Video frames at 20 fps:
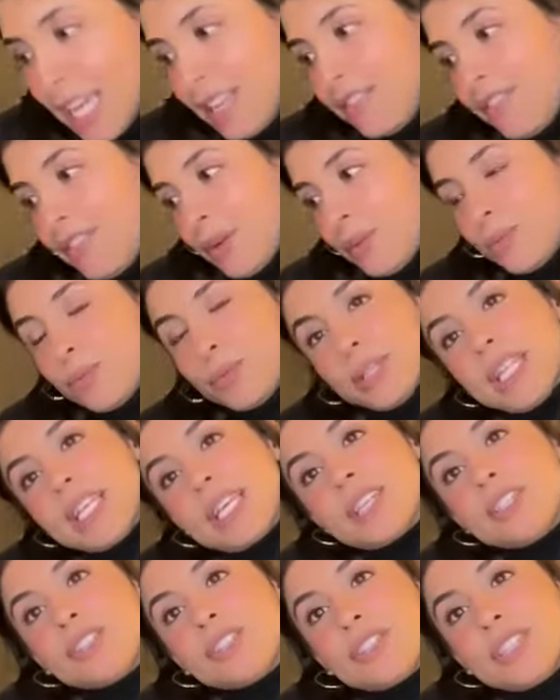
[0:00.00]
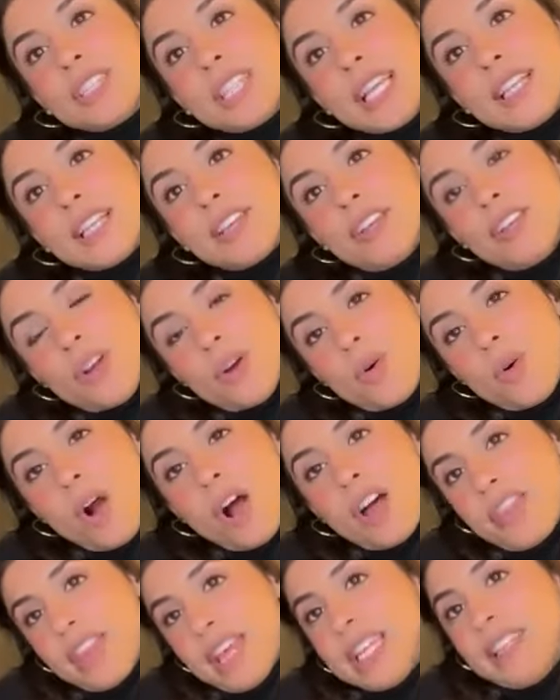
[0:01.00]
They're really concerned that, you know,
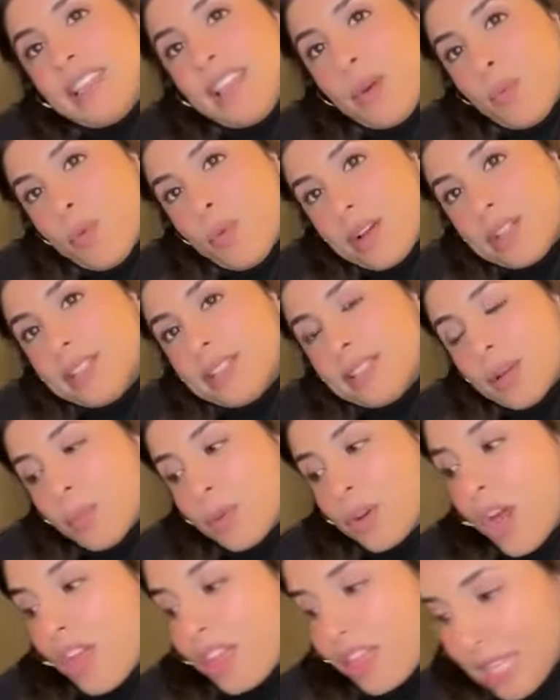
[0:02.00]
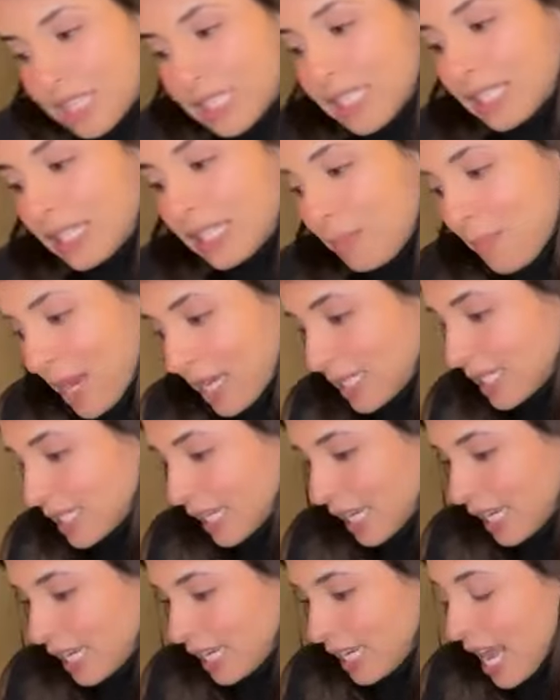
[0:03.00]
authentic, they want someone authentically
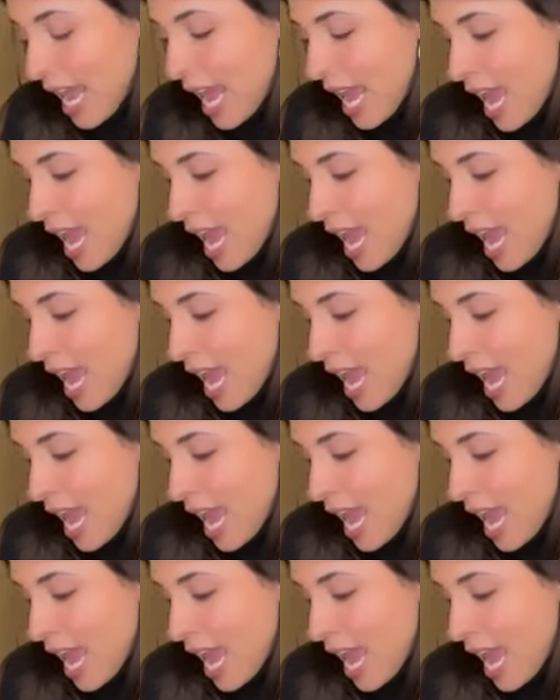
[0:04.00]
Mexican.